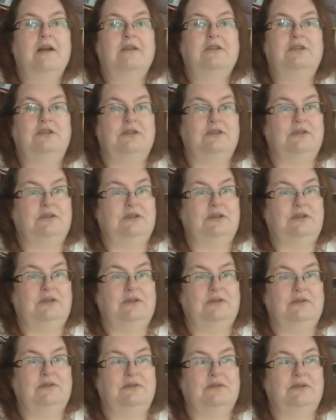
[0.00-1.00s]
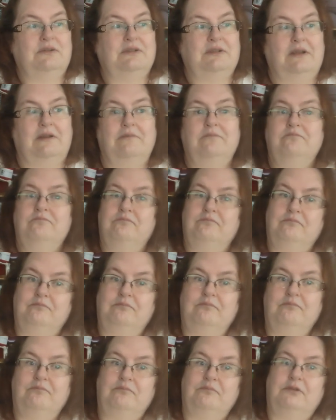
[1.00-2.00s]
due to some
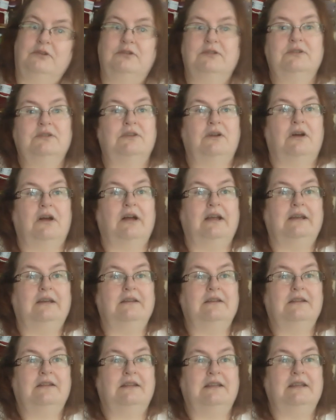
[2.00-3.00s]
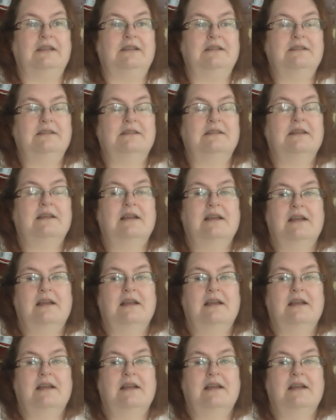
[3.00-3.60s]
personal things.